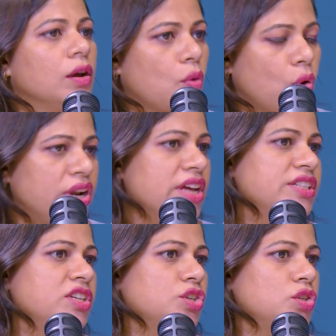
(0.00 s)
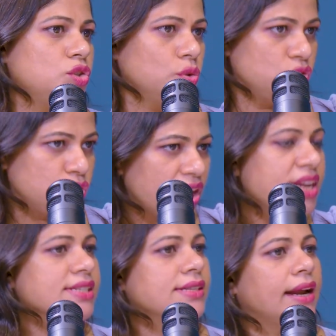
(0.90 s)
organization should
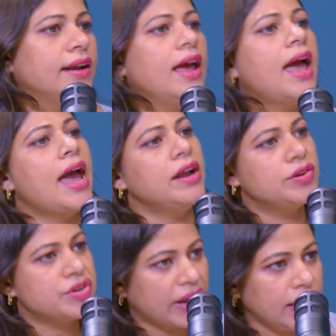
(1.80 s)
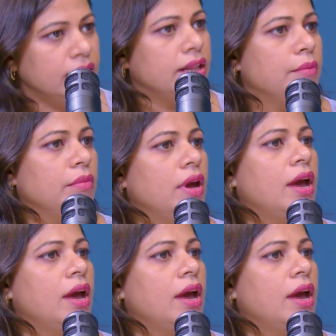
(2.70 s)
trace that and train them